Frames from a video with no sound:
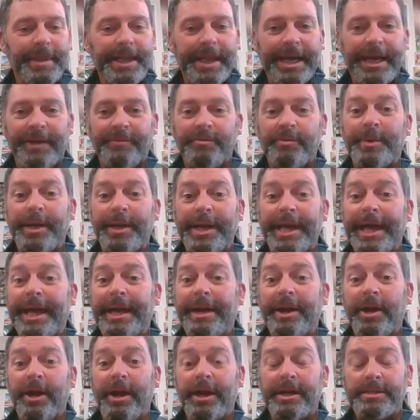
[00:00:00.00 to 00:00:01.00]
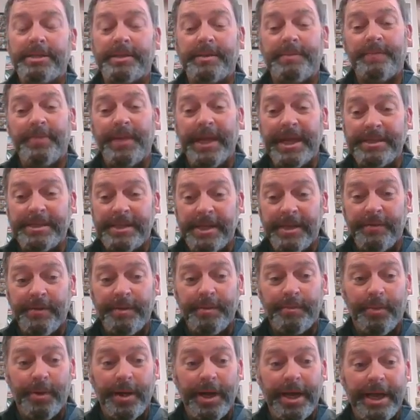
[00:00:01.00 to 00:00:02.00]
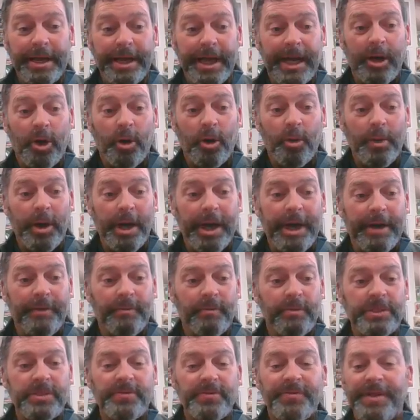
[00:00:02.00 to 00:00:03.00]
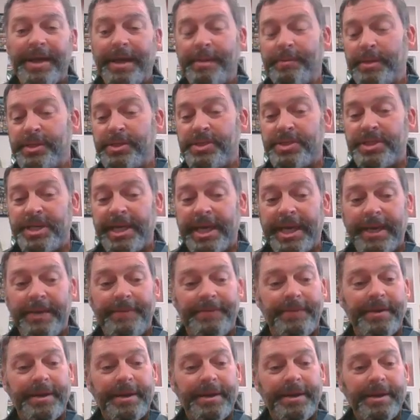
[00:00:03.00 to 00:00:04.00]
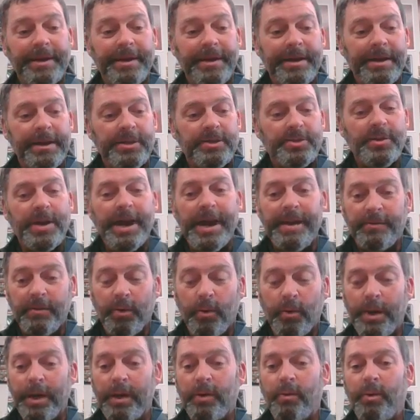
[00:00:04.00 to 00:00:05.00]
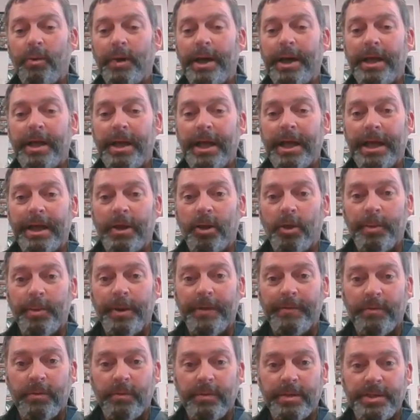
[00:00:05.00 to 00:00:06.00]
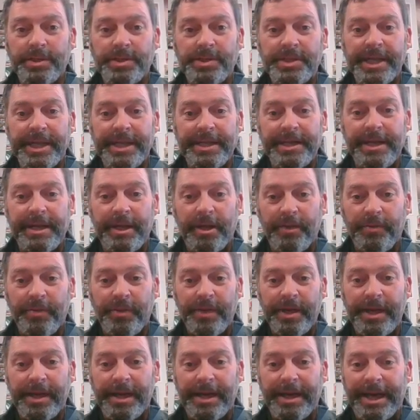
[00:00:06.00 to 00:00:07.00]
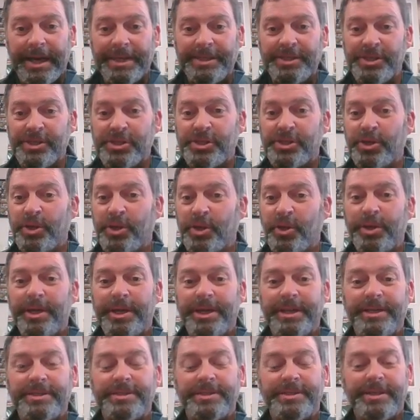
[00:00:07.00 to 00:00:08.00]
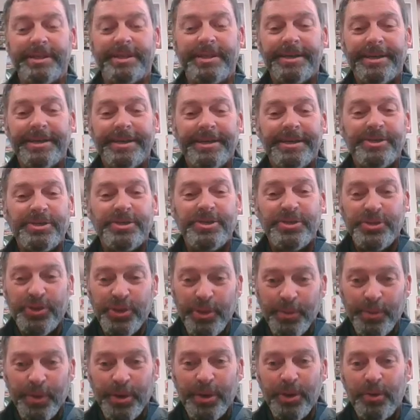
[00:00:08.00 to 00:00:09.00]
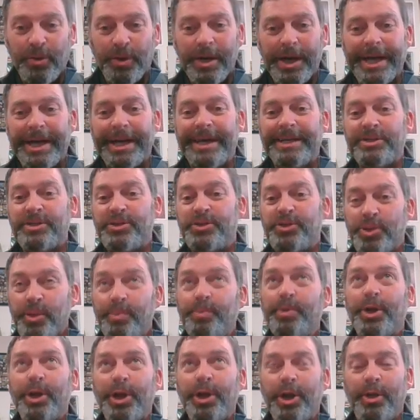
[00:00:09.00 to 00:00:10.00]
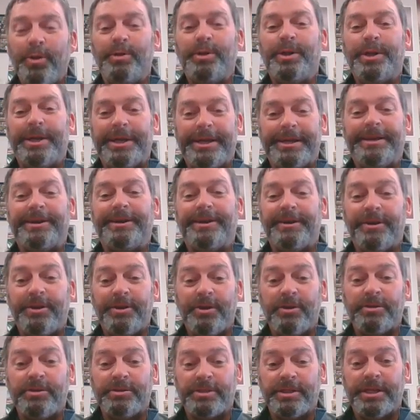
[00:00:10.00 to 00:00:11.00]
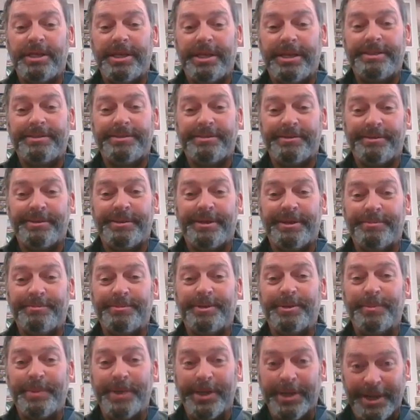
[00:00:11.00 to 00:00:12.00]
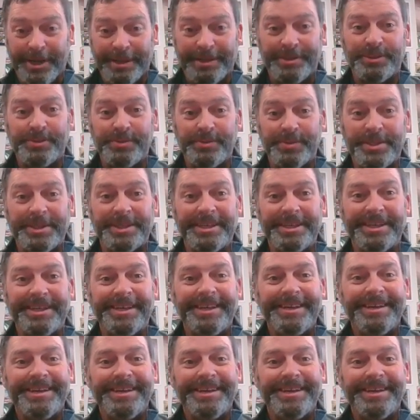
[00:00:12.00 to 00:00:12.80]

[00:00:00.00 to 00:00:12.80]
everybody had an awesome Thanksgiving break. I hope everyone's family's safe. Travel went well. I hope everyone is staying healthy. I just know that it's super quiet and super lonely here at Clarkson High School. I'm going to be honest with you.